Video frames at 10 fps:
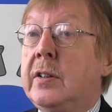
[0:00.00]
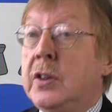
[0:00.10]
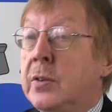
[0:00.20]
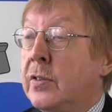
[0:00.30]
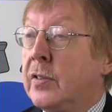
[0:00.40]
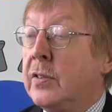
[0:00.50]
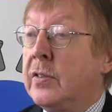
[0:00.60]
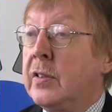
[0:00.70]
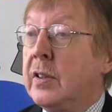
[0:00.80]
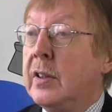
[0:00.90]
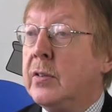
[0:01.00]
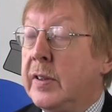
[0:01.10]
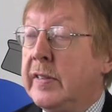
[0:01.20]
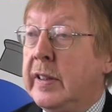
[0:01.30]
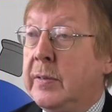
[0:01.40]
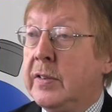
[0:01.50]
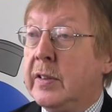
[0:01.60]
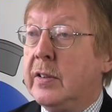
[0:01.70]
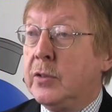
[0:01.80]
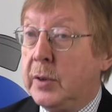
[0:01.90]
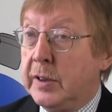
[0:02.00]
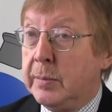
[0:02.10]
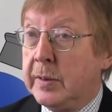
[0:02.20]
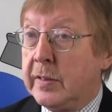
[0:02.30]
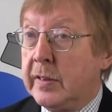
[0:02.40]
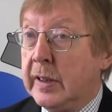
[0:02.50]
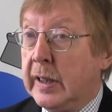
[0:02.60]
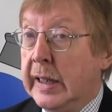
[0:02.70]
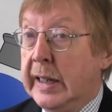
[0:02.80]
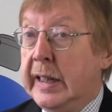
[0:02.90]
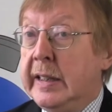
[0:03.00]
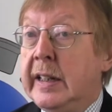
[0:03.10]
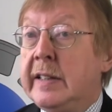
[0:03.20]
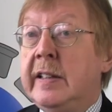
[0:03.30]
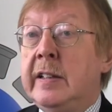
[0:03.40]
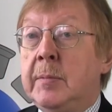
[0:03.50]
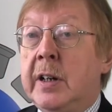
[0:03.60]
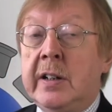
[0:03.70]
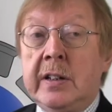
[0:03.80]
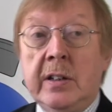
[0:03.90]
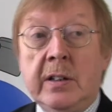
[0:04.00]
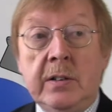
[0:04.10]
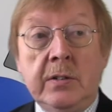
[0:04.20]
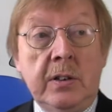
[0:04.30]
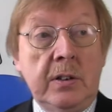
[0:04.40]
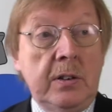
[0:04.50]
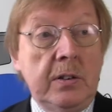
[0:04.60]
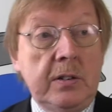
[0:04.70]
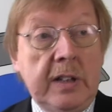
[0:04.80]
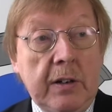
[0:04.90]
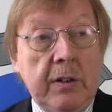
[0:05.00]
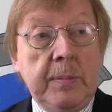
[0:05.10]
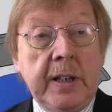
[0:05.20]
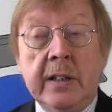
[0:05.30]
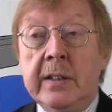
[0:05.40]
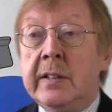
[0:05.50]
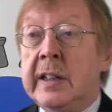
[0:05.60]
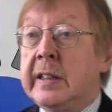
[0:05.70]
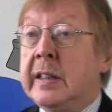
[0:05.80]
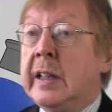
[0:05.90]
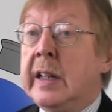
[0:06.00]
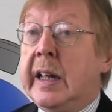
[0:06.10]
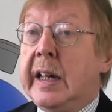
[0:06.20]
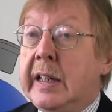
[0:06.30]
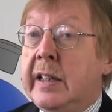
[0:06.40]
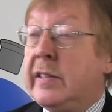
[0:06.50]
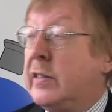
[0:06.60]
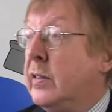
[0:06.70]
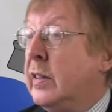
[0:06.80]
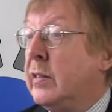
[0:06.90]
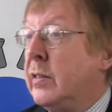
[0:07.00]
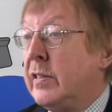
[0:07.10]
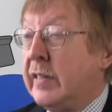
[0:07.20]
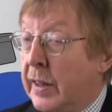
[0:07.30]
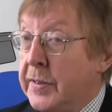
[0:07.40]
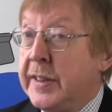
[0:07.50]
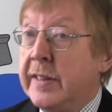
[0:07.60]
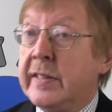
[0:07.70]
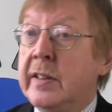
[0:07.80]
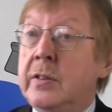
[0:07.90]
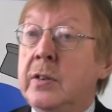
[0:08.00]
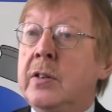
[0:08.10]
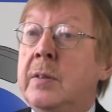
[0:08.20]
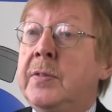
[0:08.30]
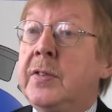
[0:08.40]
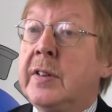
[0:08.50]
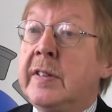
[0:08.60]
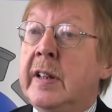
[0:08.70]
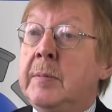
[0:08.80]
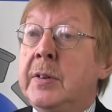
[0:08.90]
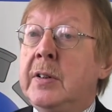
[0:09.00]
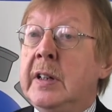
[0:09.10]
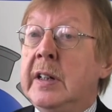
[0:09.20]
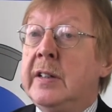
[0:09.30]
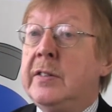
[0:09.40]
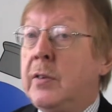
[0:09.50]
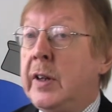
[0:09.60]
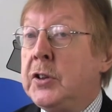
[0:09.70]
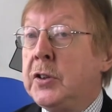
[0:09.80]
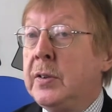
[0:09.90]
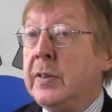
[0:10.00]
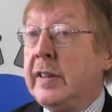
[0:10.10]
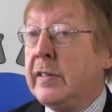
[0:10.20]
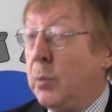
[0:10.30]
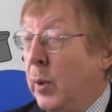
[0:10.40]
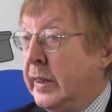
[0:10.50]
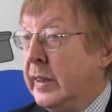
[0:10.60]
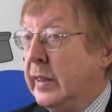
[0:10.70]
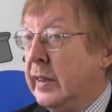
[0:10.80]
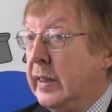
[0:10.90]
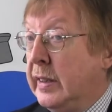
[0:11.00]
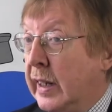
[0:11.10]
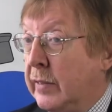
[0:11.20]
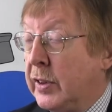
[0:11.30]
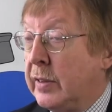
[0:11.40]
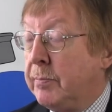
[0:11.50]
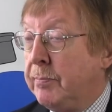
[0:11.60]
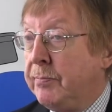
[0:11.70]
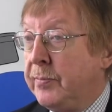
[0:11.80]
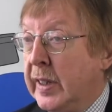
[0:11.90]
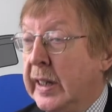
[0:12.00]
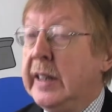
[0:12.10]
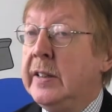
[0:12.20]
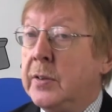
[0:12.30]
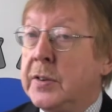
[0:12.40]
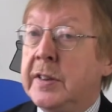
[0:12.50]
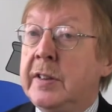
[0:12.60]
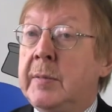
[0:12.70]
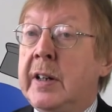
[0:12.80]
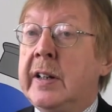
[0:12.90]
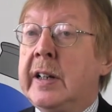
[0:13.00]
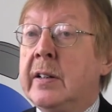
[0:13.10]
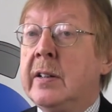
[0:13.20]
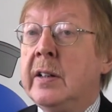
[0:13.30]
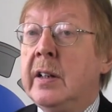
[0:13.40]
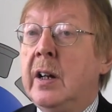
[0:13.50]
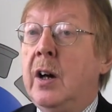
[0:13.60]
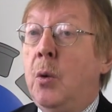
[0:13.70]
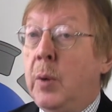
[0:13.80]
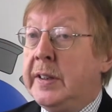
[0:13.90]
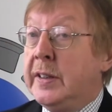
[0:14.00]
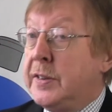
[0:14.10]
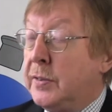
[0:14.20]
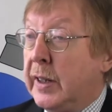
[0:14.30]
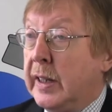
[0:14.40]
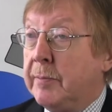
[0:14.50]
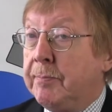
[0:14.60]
users receives treatment. In Latin America, the Caribbean, and Eastern and Southeastern Europe, for example, the ratio is 1 in 11. In Northern America, 1 in 3.